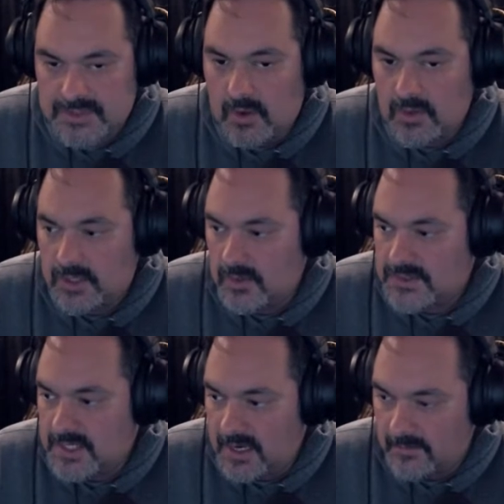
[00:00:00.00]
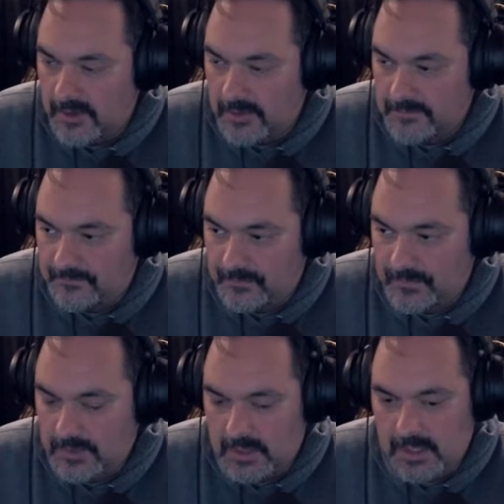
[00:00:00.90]
called a gooseneck ball.
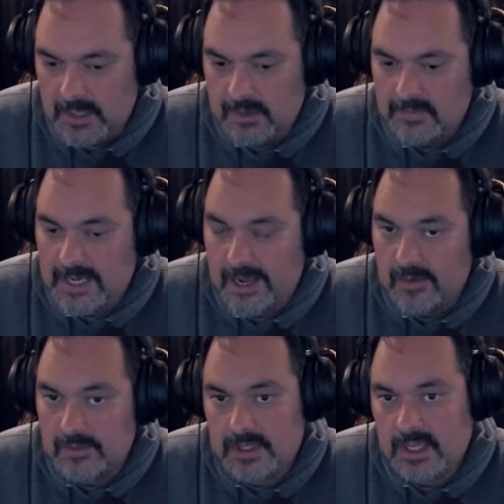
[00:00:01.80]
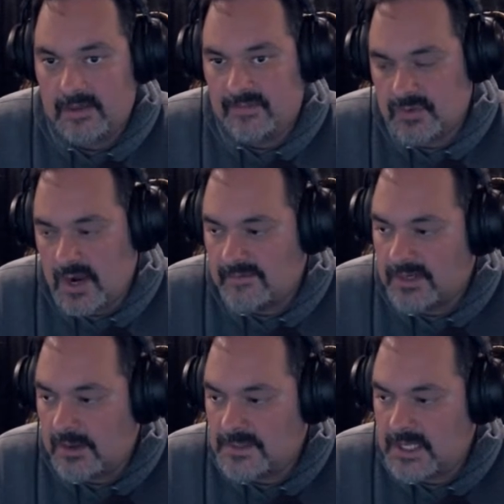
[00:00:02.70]
Um, now, if a driver
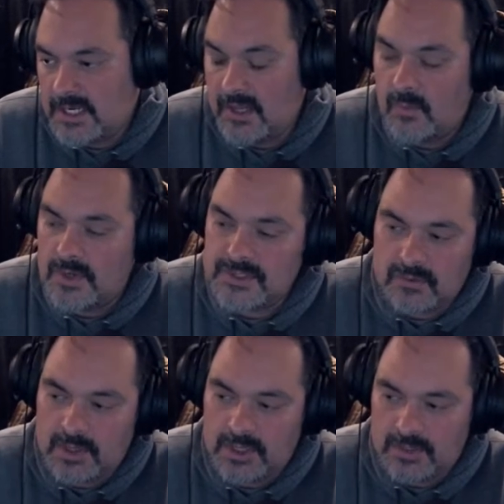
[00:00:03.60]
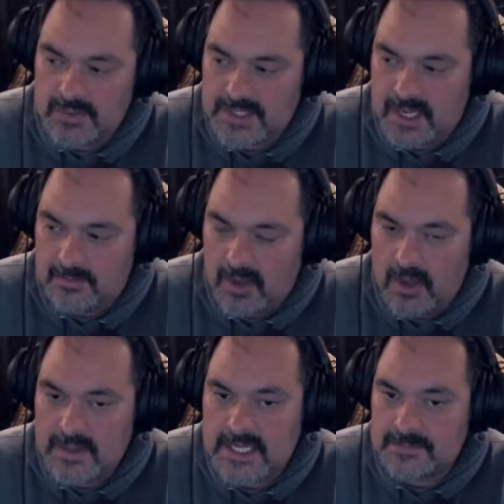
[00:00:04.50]
comes in and he wants to run a gooseneck
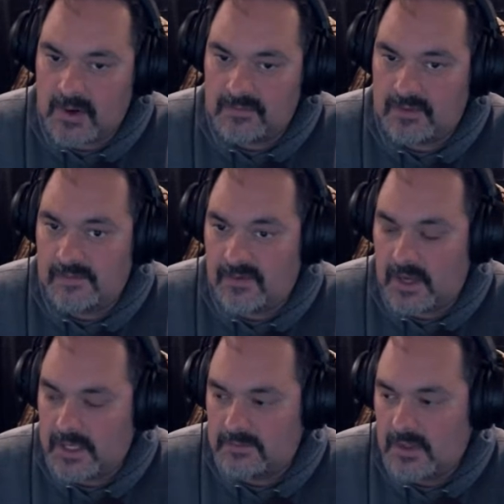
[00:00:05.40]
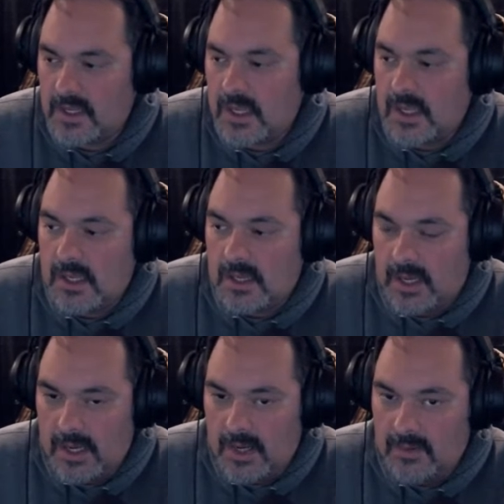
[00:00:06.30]
ball, that is perfectly fine.
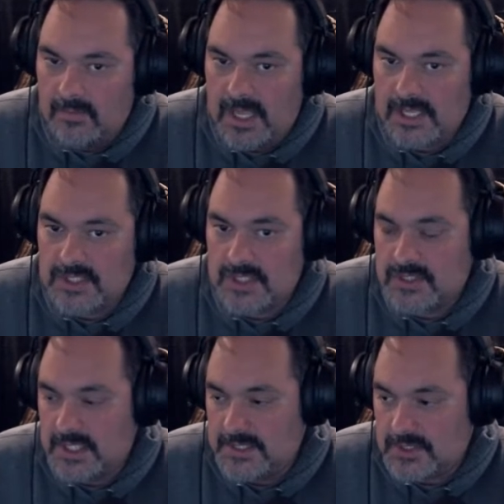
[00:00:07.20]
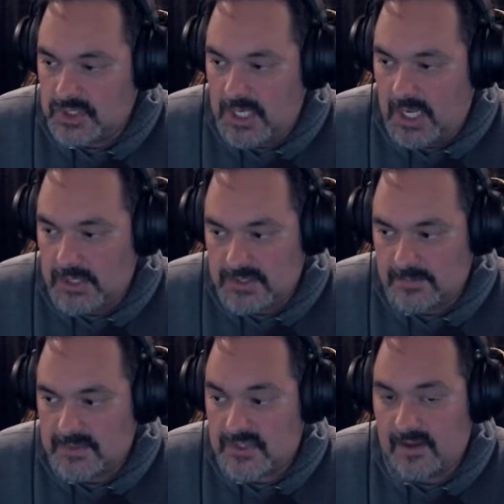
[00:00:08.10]
Um, he just needs to change
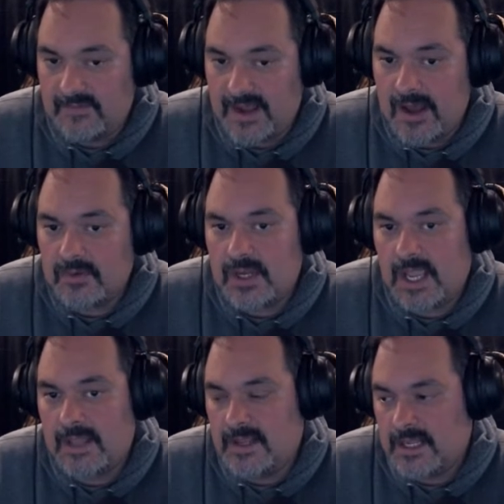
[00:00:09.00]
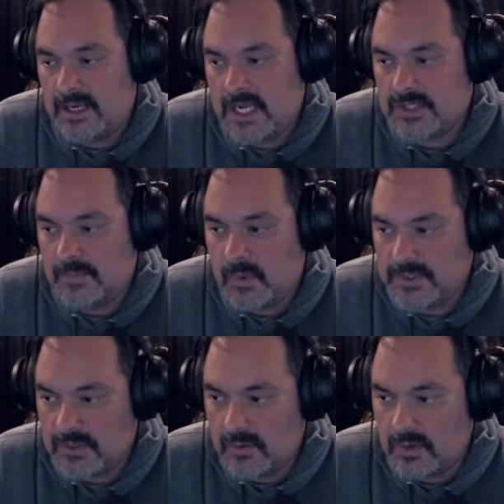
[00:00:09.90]
some stuff out, and the connection
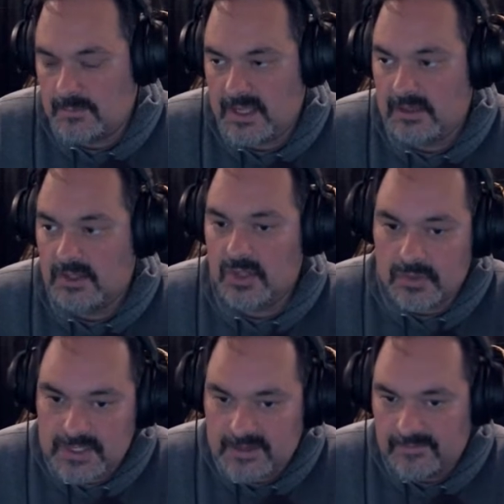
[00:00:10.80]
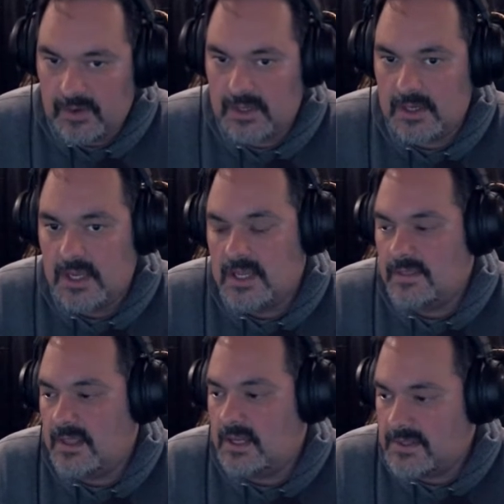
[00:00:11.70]
points are going to be a little different
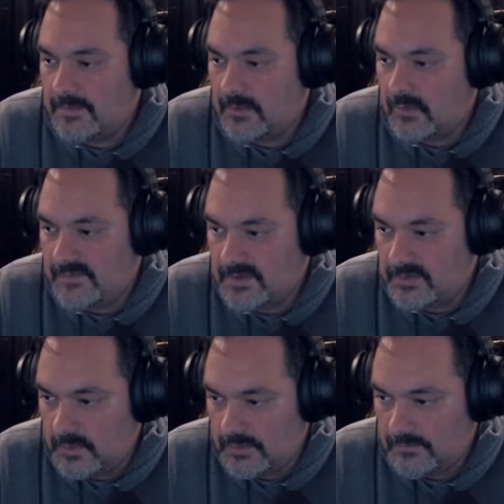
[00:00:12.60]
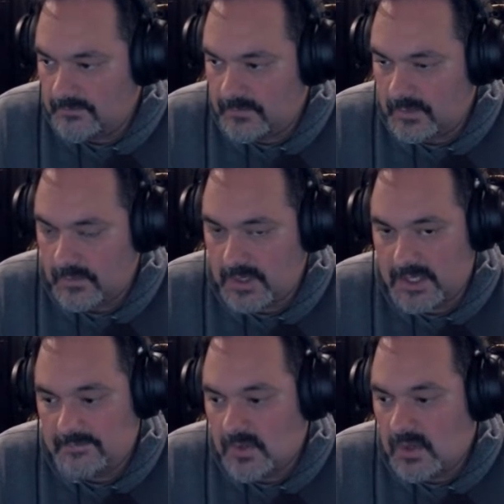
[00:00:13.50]
than a typical fifth wheel. Okay.